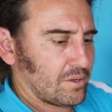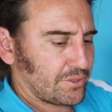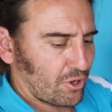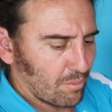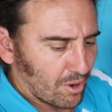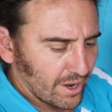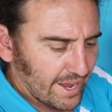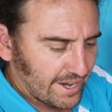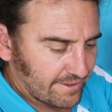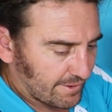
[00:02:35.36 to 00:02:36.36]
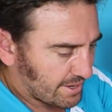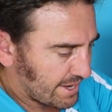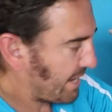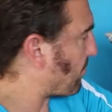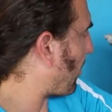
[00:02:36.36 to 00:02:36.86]
So I might even
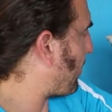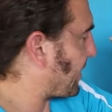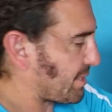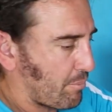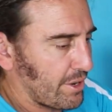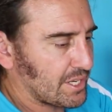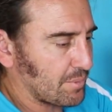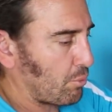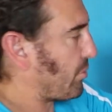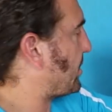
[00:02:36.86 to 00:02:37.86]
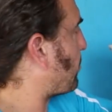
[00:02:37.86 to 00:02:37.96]
need my Besa bricks to put this